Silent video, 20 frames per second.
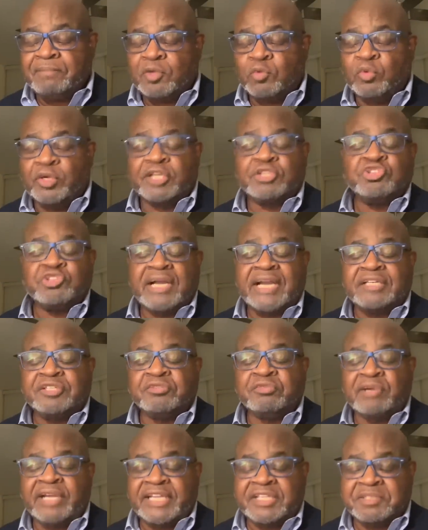We're trying to
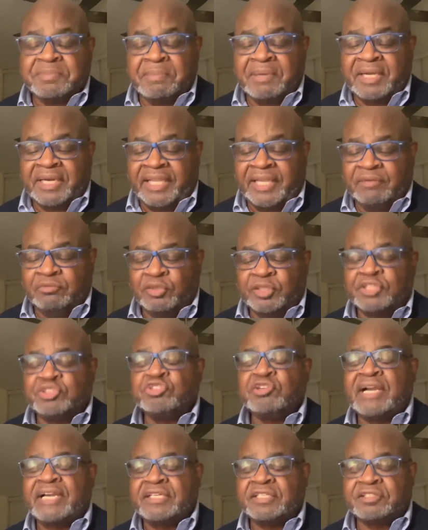raise money. We're
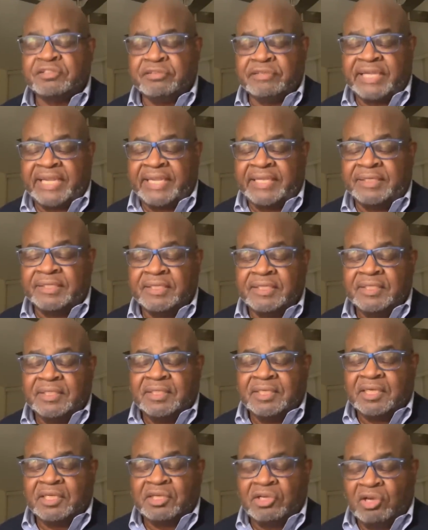trying to create
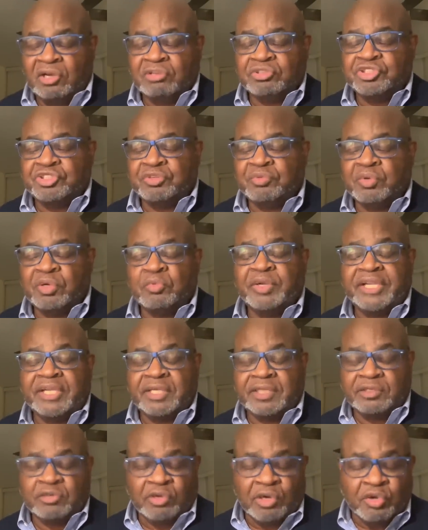a culture where we
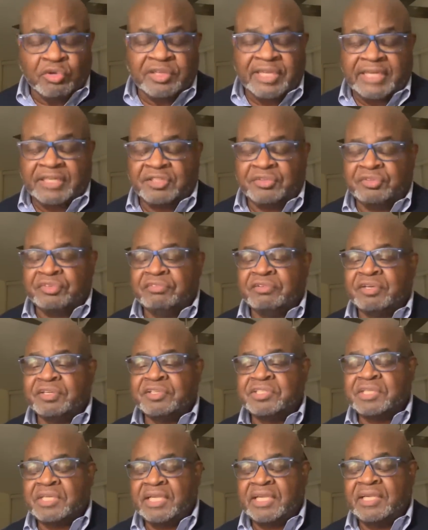can grow that
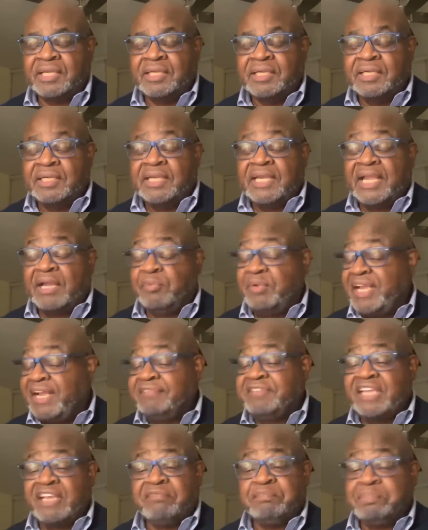university. And we
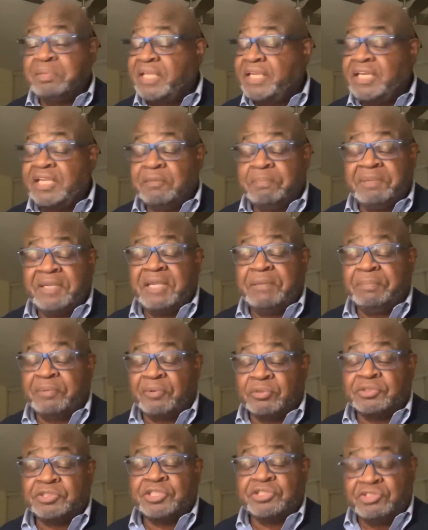have to have plenty of
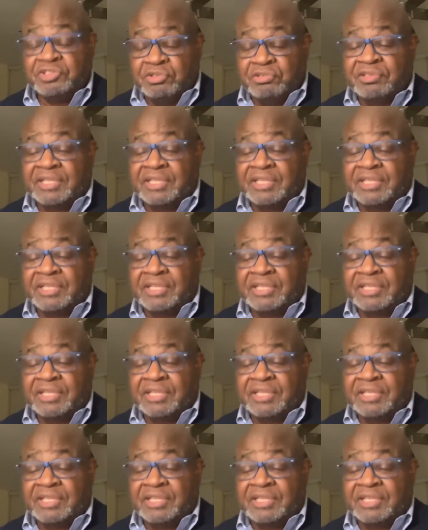people to do